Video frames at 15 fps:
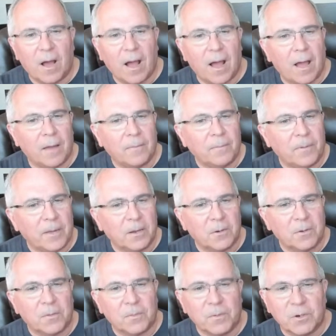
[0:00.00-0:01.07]
I
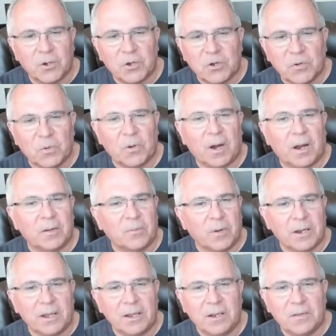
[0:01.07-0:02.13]
figured for sure I'd run
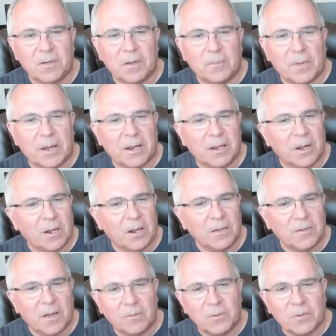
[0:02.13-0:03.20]
into somebody, and all I
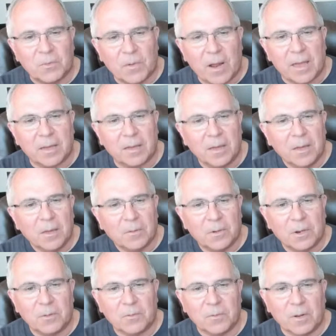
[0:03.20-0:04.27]
saw was Frank when
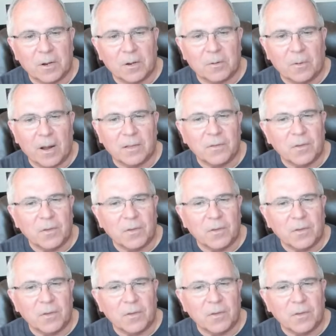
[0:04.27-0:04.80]
he was running around.